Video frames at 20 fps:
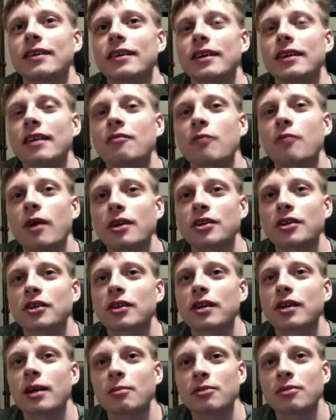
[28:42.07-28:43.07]
I've watched it a
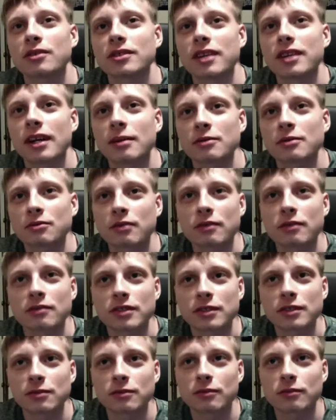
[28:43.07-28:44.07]
couple times where I've
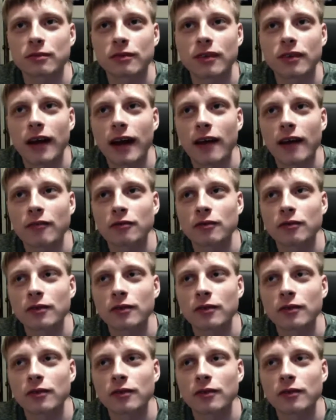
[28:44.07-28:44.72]
just laughed